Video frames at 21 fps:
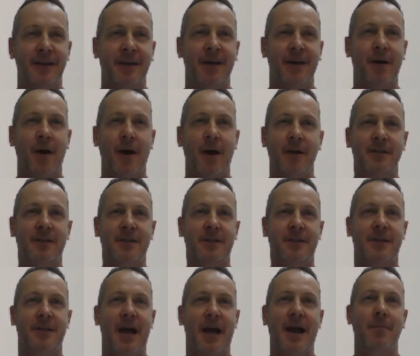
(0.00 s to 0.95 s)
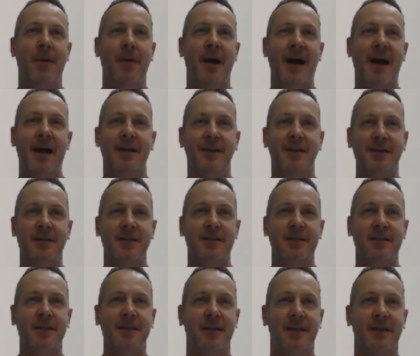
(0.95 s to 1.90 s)
honest,
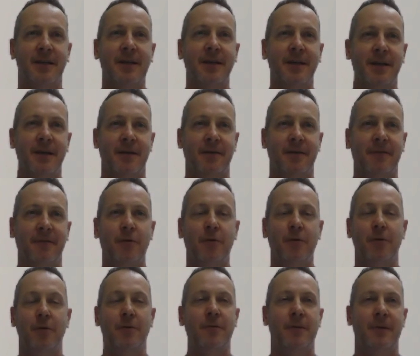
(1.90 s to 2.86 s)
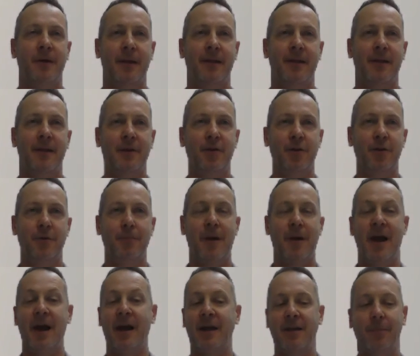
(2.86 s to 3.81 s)
unbiased view, and that you're
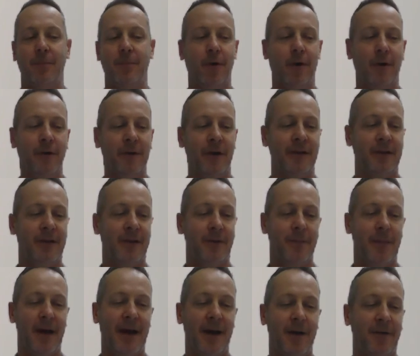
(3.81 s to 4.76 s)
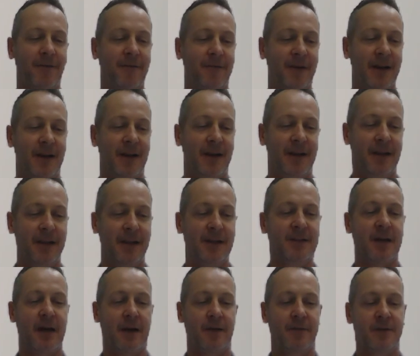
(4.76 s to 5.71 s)
playing the ball, not the man, often in
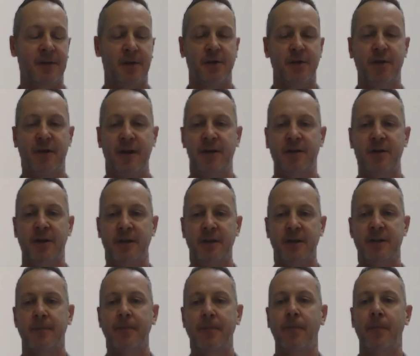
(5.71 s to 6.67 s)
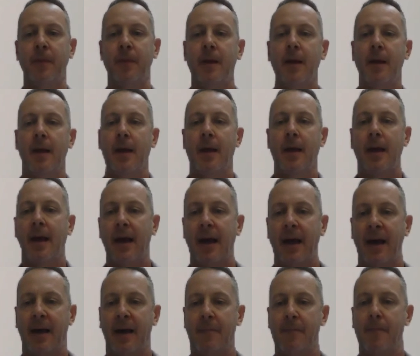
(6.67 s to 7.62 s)
these kind of situations.
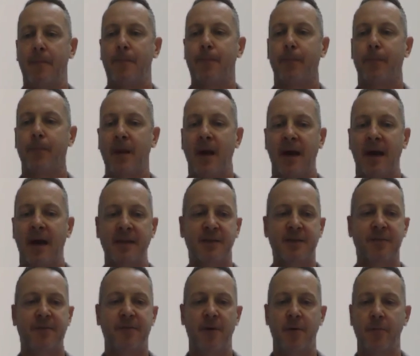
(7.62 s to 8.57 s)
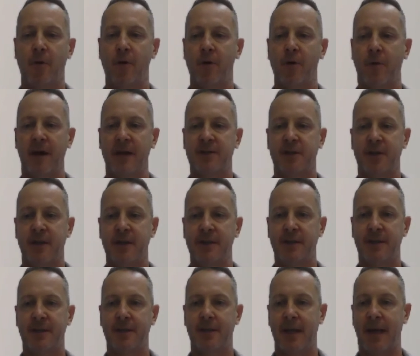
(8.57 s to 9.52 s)
I think there's a few more
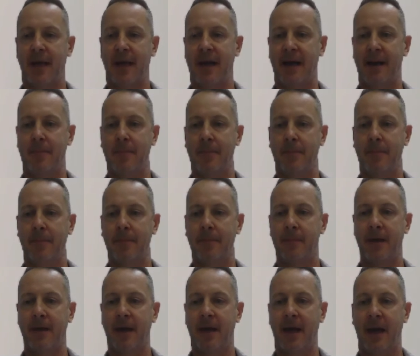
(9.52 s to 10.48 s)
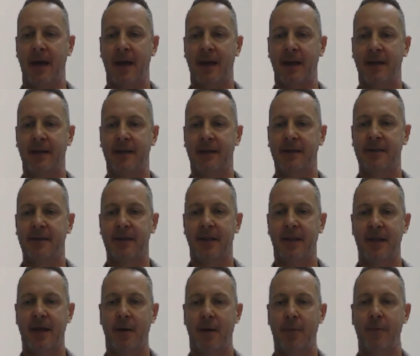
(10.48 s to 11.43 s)
questions, and
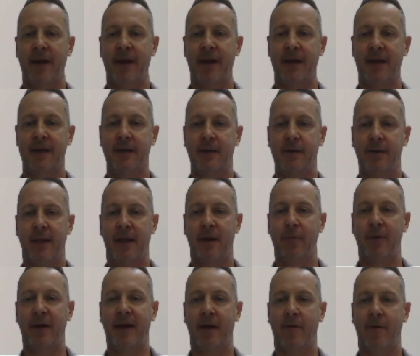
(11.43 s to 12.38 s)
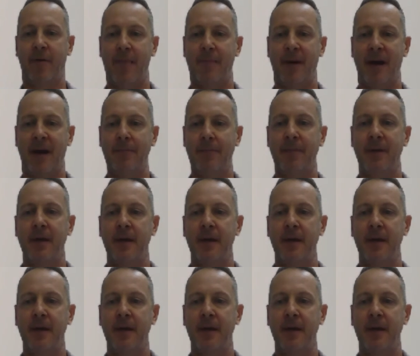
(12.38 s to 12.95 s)
then we can wrap up.